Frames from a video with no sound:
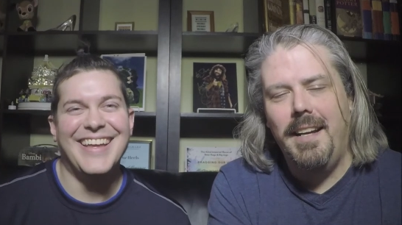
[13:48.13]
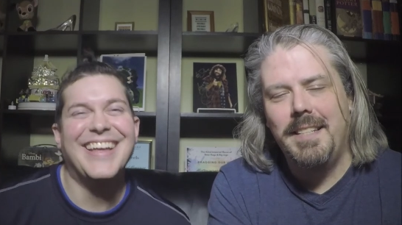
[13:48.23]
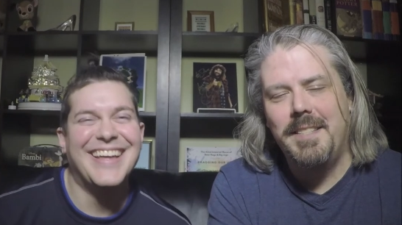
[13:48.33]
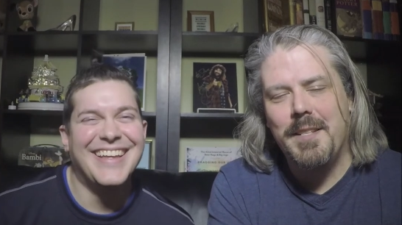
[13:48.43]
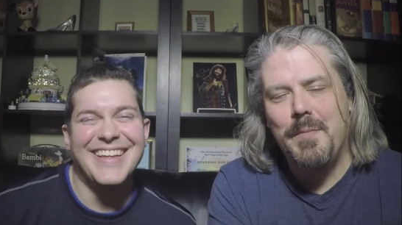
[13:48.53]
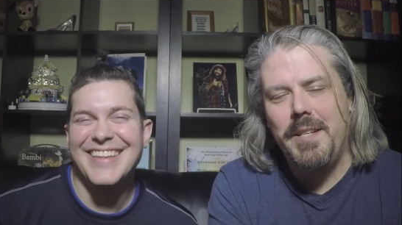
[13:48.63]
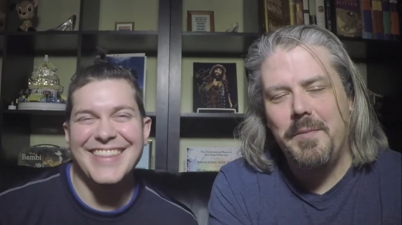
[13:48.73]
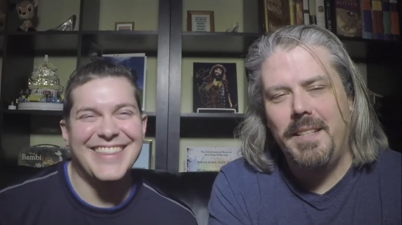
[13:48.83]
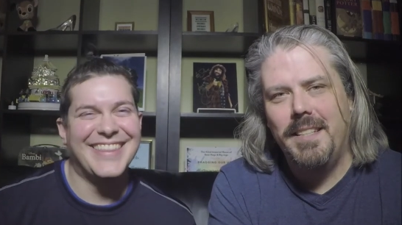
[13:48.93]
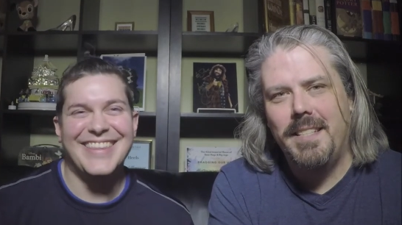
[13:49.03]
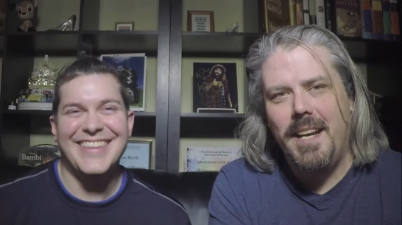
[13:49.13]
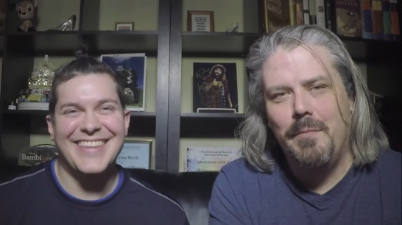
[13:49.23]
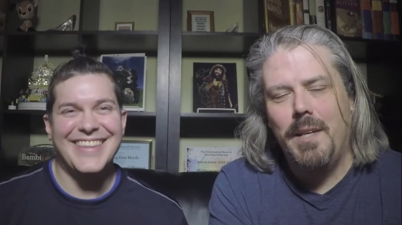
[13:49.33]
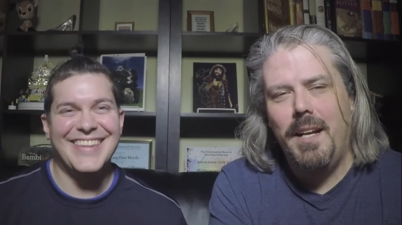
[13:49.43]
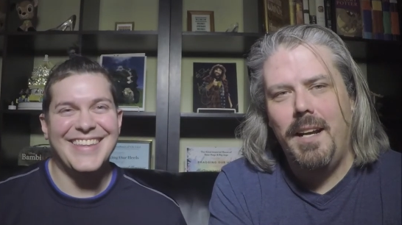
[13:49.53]
Speaker 1: It's going to be a really good
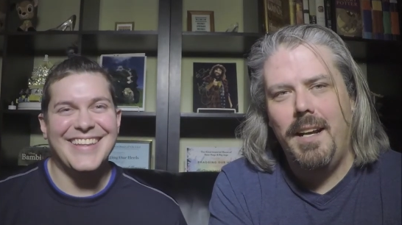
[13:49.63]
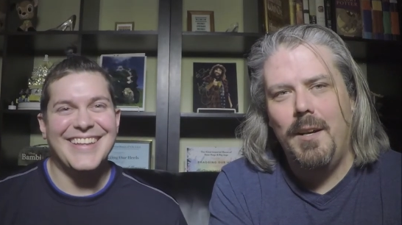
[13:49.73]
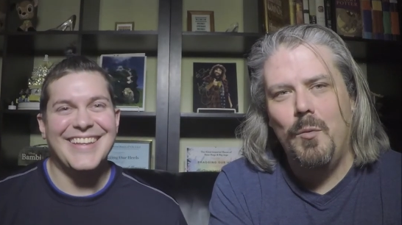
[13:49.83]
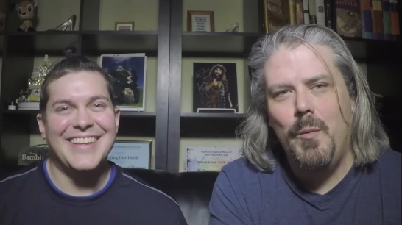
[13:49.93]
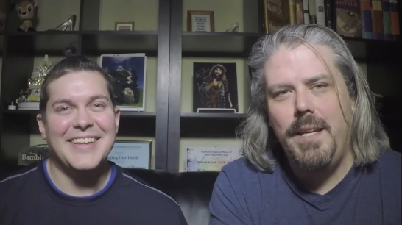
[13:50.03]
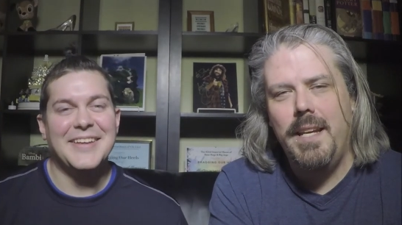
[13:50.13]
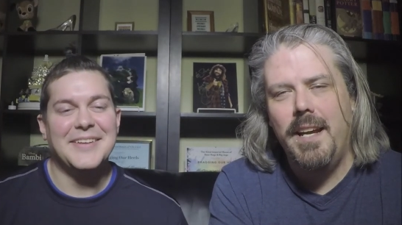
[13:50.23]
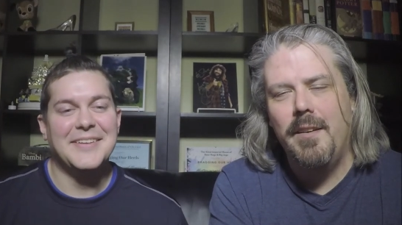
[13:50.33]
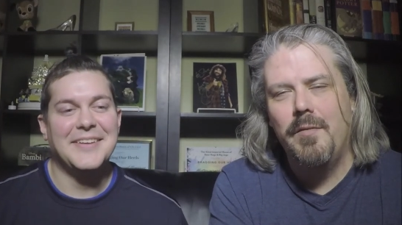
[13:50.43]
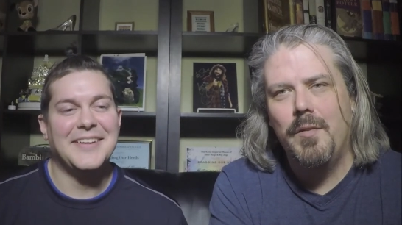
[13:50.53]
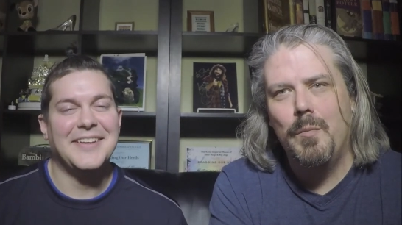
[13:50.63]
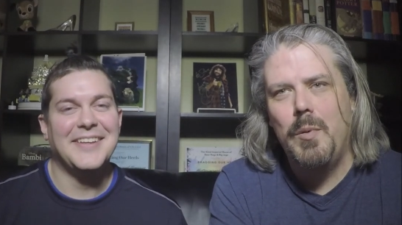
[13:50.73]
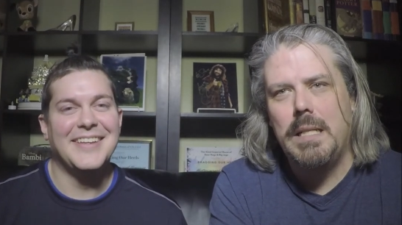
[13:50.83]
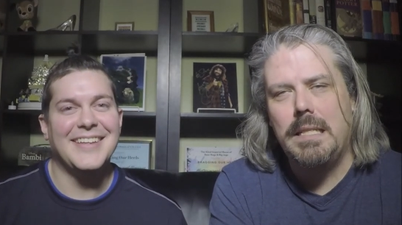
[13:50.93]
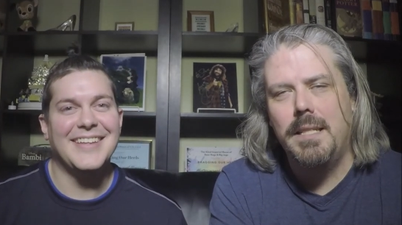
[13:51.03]
time. We have
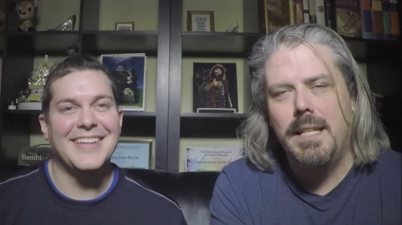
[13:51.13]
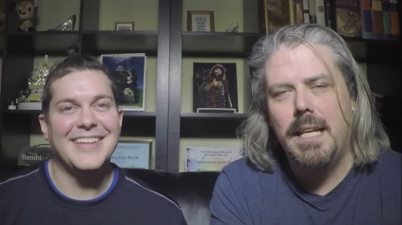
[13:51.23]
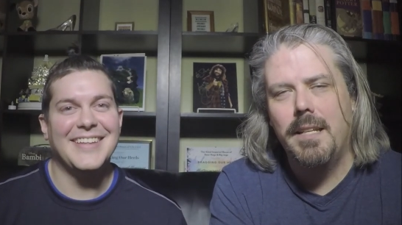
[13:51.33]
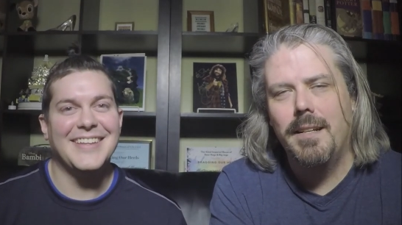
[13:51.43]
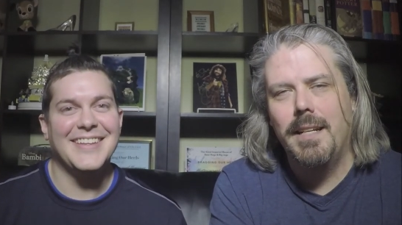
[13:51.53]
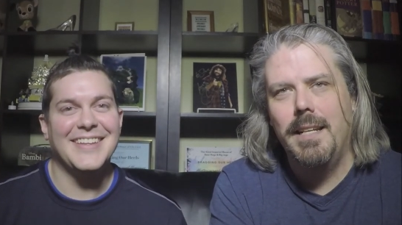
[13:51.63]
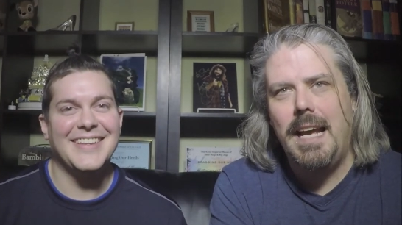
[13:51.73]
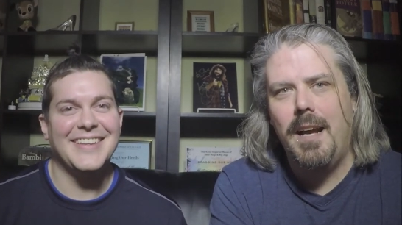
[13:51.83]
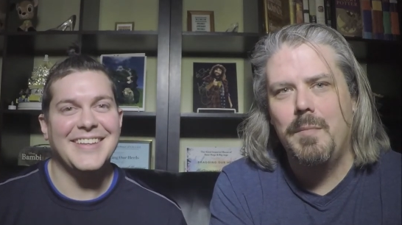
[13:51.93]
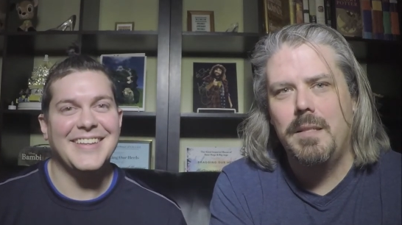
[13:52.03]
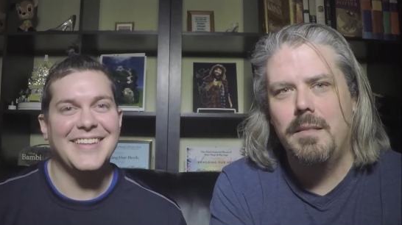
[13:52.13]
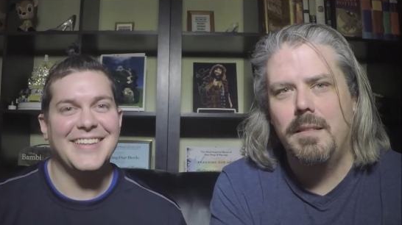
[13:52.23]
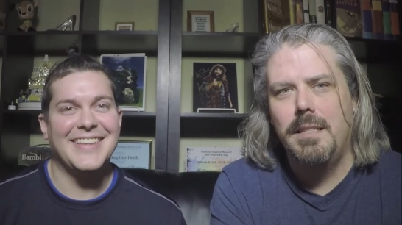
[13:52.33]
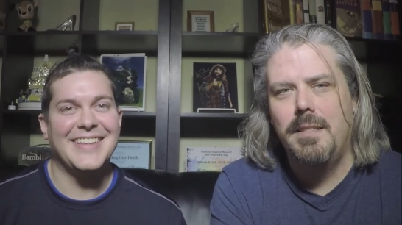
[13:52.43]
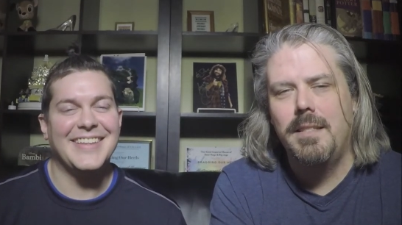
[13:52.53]
put together an
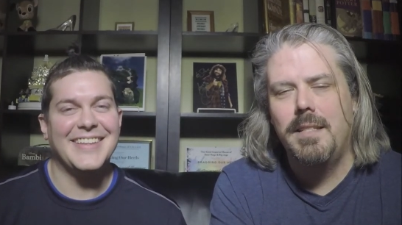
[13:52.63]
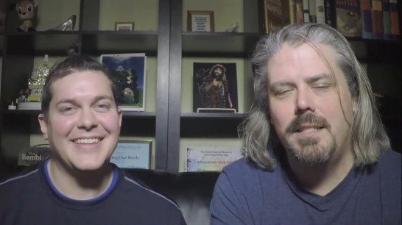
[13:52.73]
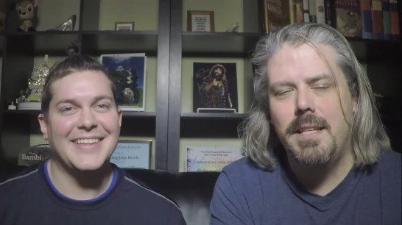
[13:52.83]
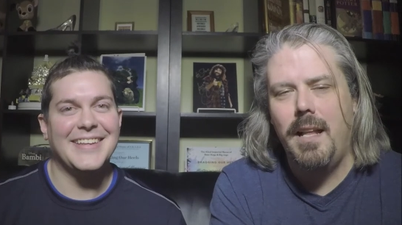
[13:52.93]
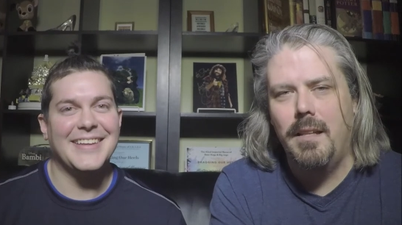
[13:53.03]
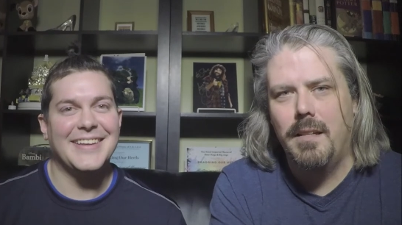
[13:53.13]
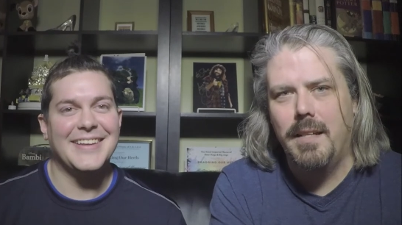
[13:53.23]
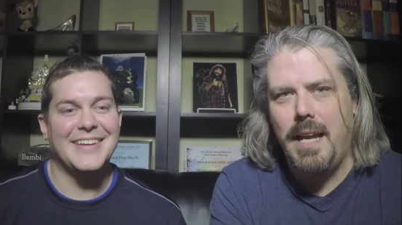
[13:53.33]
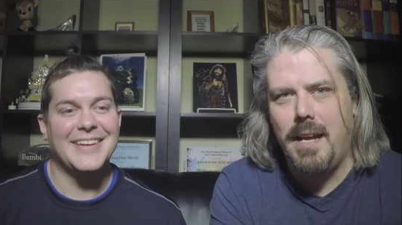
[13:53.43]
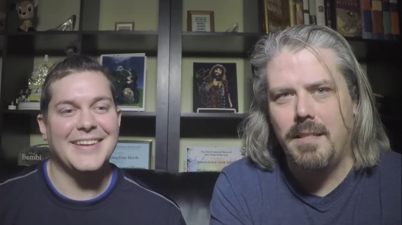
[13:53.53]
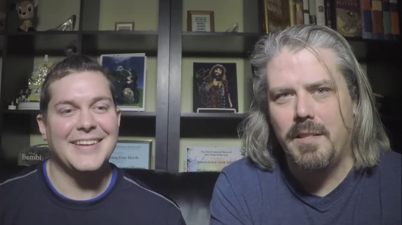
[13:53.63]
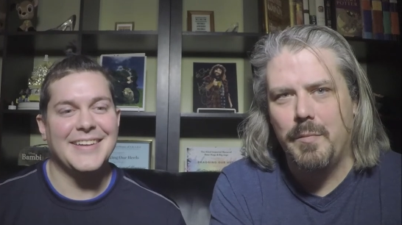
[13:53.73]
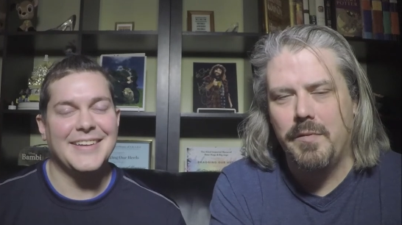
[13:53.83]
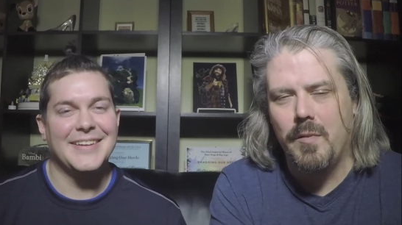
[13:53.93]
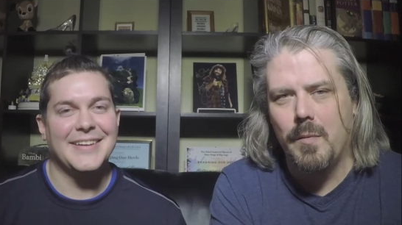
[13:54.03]
absolutely stellar cast of
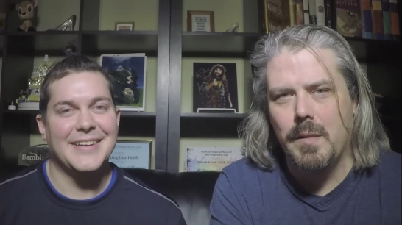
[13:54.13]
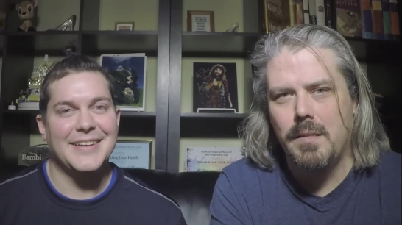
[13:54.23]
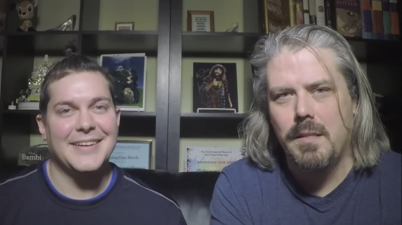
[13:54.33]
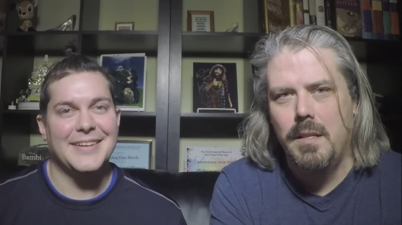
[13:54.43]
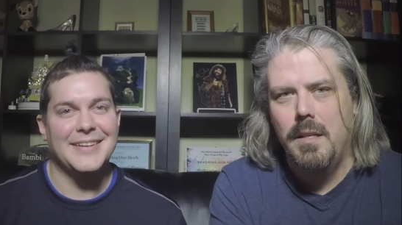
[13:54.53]
performers,